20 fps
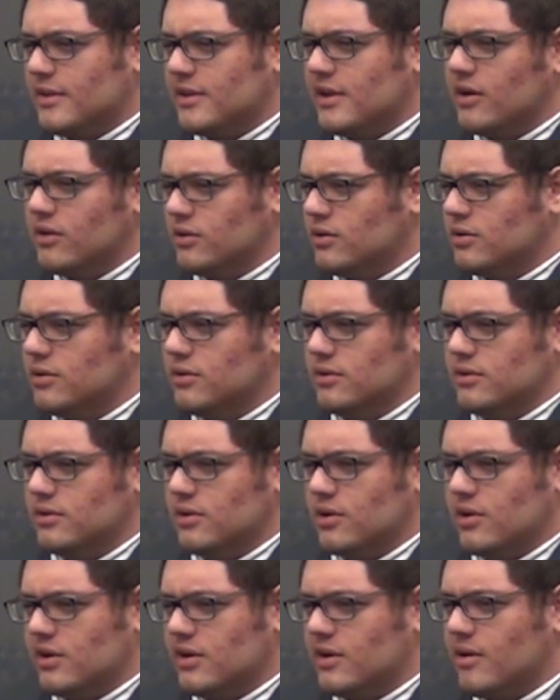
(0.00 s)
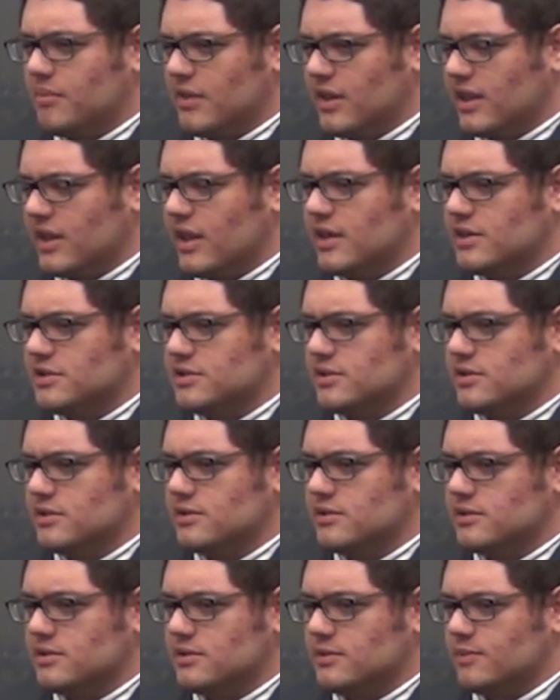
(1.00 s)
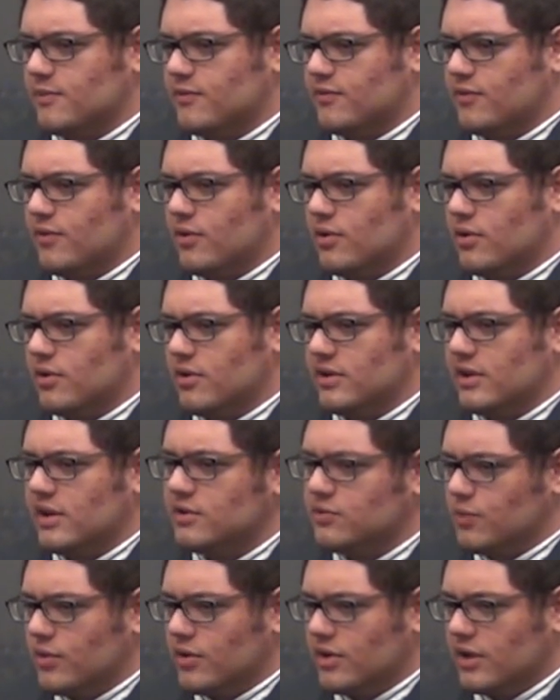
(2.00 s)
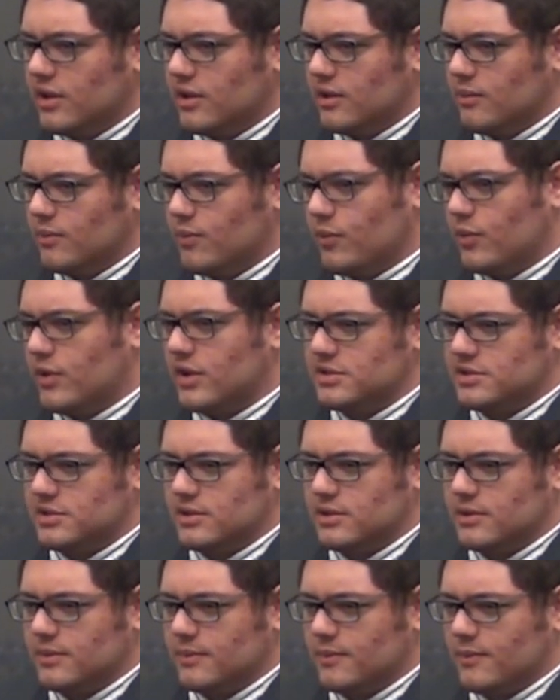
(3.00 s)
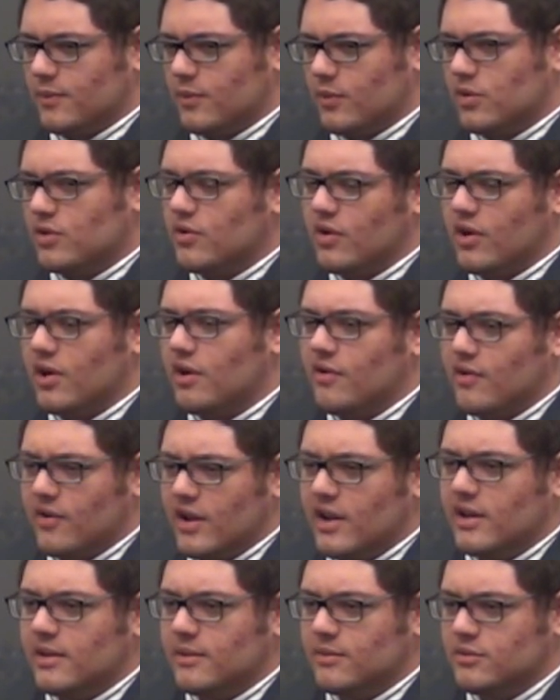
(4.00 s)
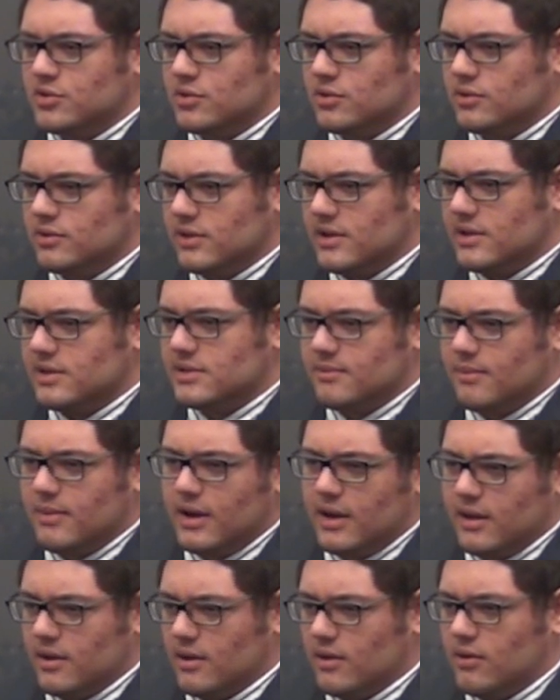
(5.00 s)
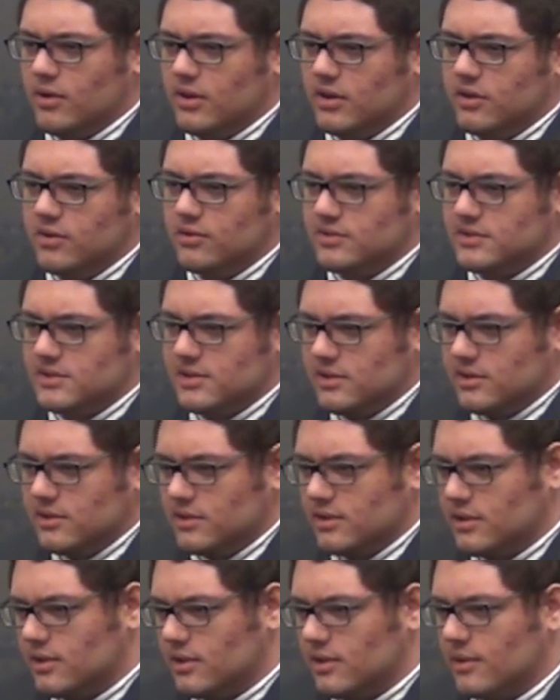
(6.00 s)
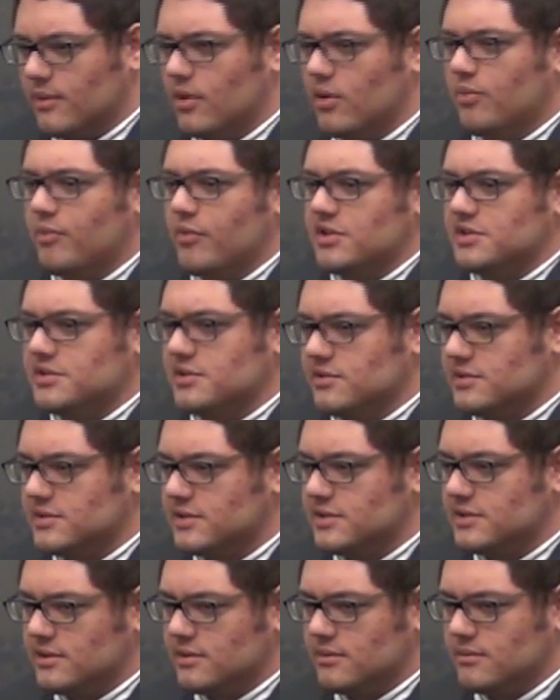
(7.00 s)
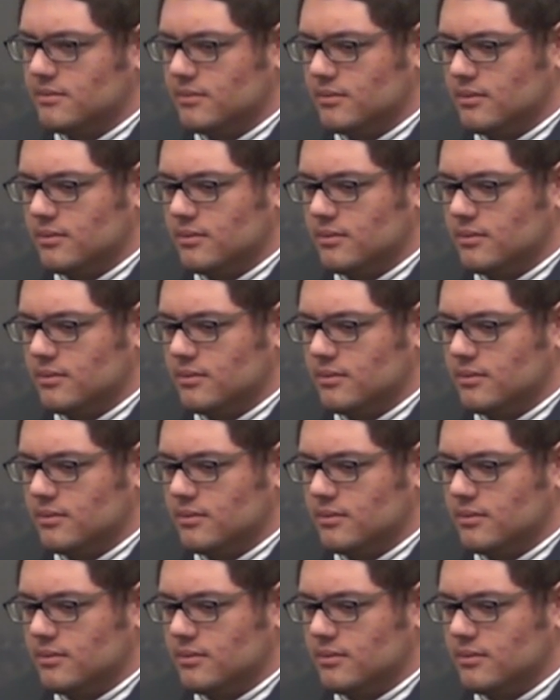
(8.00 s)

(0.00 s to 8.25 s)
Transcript: download other applications for networking, which uh, you can already do this by only using the operational system.